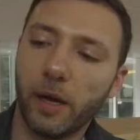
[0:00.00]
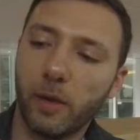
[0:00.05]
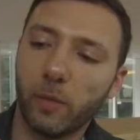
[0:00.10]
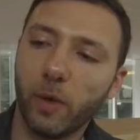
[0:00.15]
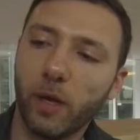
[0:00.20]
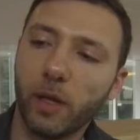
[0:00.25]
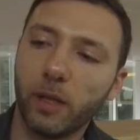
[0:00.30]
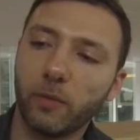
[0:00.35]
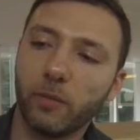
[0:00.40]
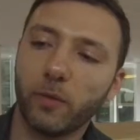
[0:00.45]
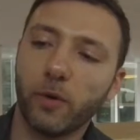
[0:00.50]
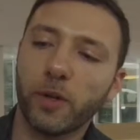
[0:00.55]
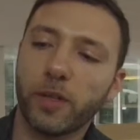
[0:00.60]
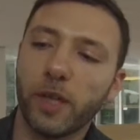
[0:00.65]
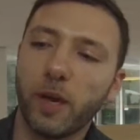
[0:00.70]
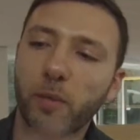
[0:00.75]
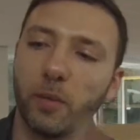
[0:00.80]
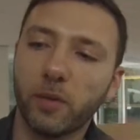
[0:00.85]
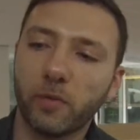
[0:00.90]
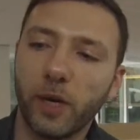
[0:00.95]
Well, for
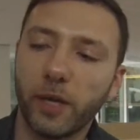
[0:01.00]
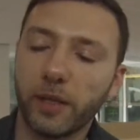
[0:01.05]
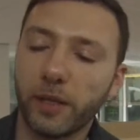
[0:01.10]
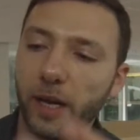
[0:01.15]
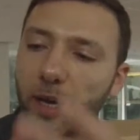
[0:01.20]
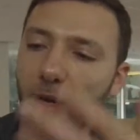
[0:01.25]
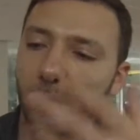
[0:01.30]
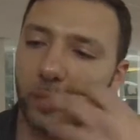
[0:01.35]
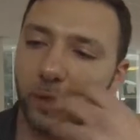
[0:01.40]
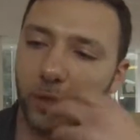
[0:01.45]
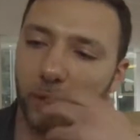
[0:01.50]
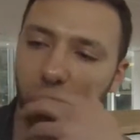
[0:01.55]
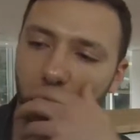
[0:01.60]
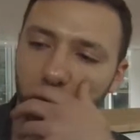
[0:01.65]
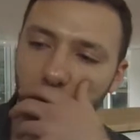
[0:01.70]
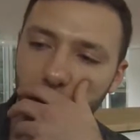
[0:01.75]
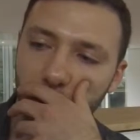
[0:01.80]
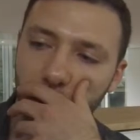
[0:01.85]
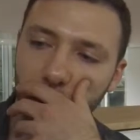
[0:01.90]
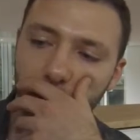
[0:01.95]
example, right now you can
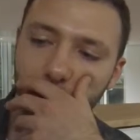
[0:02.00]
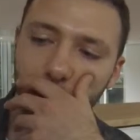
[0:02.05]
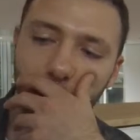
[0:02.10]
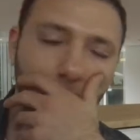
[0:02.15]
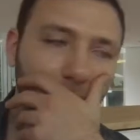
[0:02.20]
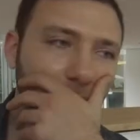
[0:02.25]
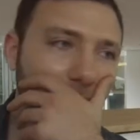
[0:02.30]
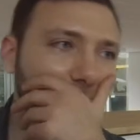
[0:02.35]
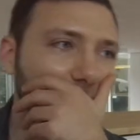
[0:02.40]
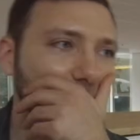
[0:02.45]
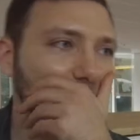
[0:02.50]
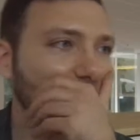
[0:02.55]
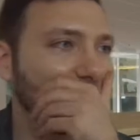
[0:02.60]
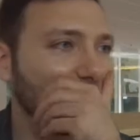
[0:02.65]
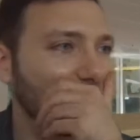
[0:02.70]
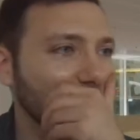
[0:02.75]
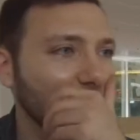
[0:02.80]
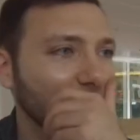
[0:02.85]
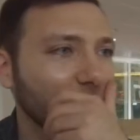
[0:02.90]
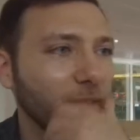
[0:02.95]
actually, if you look at my
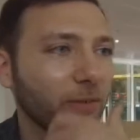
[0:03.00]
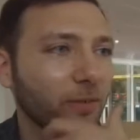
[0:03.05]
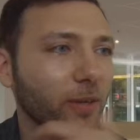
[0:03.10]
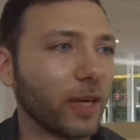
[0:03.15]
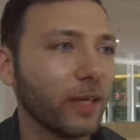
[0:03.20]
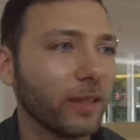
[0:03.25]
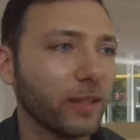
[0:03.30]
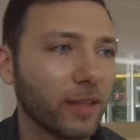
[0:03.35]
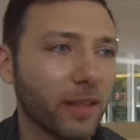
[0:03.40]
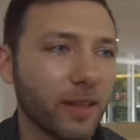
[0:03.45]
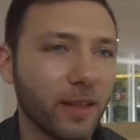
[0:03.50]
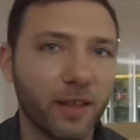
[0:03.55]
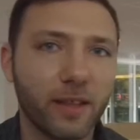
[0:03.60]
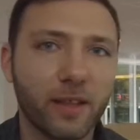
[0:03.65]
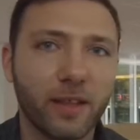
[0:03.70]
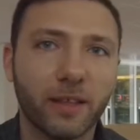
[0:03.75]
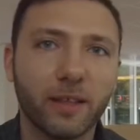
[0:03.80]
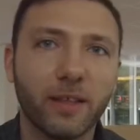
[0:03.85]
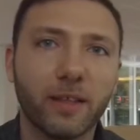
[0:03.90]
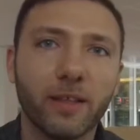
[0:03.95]
heart rate, right,
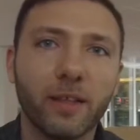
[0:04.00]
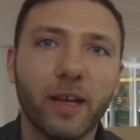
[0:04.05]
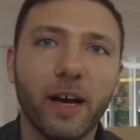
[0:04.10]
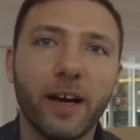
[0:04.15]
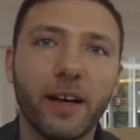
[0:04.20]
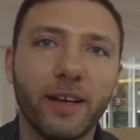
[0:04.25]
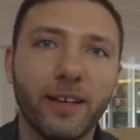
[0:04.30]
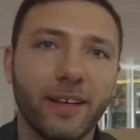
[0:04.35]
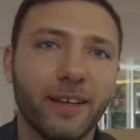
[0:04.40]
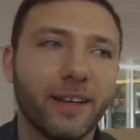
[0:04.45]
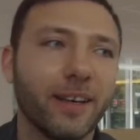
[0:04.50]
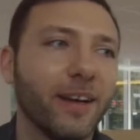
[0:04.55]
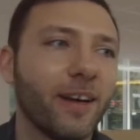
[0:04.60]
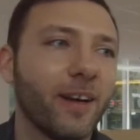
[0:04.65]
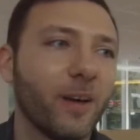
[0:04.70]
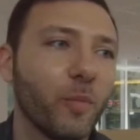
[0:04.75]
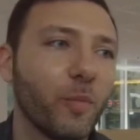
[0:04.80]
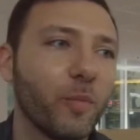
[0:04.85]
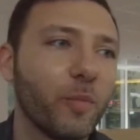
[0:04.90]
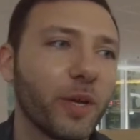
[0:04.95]
it's a little high.
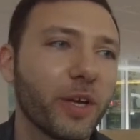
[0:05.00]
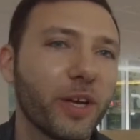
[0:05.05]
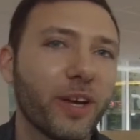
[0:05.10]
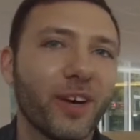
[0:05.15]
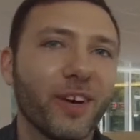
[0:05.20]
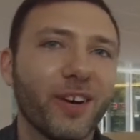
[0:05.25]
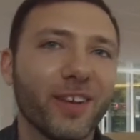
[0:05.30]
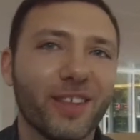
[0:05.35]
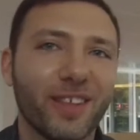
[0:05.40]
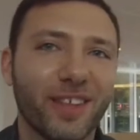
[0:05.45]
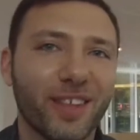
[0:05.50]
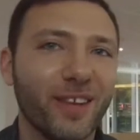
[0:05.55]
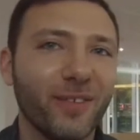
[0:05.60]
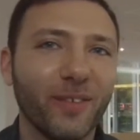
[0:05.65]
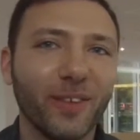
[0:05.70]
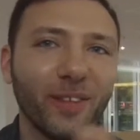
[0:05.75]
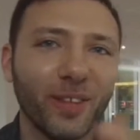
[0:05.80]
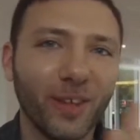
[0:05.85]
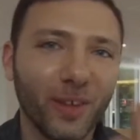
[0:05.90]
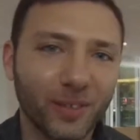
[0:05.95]
Because
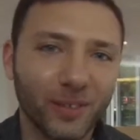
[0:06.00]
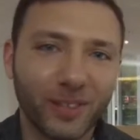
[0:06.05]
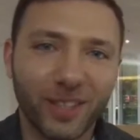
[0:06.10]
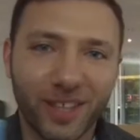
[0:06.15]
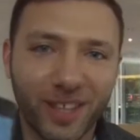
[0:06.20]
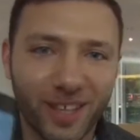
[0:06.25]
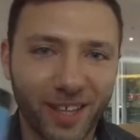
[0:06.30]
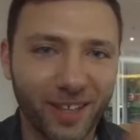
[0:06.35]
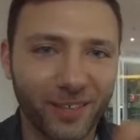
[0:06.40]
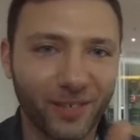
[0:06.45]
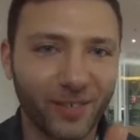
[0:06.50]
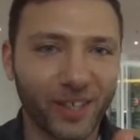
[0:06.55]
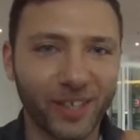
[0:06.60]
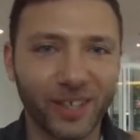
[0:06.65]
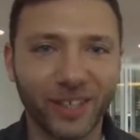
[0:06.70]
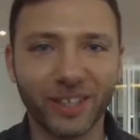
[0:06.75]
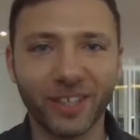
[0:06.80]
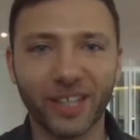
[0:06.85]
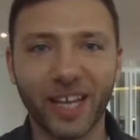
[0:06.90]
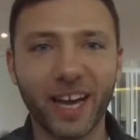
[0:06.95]
even though this is a
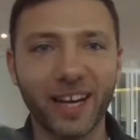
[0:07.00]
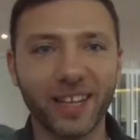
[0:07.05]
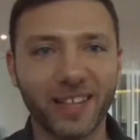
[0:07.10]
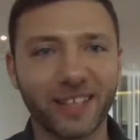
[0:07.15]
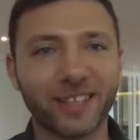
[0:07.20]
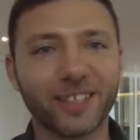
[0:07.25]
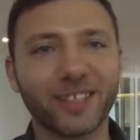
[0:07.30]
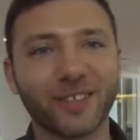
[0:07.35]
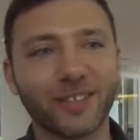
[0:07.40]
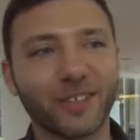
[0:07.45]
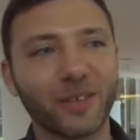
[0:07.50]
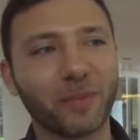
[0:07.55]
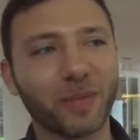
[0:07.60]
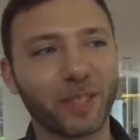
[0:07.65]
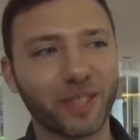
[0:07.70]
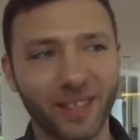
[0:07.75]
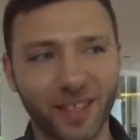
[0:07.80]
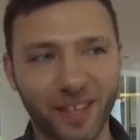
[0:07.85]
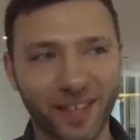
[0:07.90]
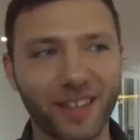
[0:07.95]
very relaxed interview,
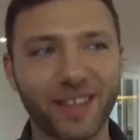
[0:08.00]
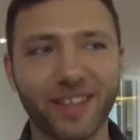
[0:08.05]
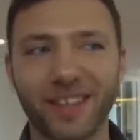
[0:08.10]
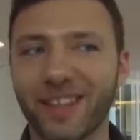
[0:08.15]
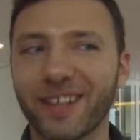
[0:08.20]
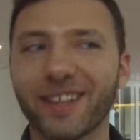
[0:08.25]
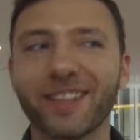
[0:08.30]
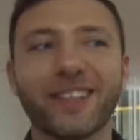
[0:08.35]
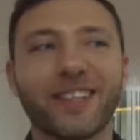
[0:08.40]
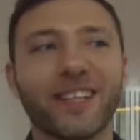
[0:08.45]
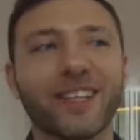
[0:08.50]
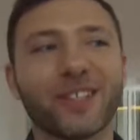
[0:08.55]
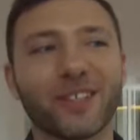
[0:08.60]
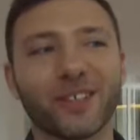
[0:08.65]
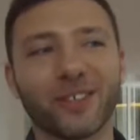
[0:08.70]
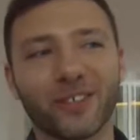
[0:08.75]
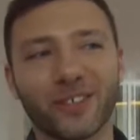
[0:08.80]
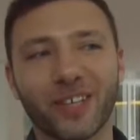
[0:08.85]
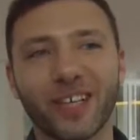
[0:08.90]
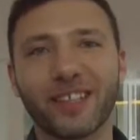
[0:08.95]
but this is still an
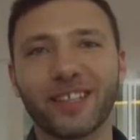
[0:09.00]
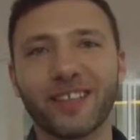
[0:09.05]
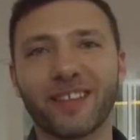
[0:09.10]
interview, right?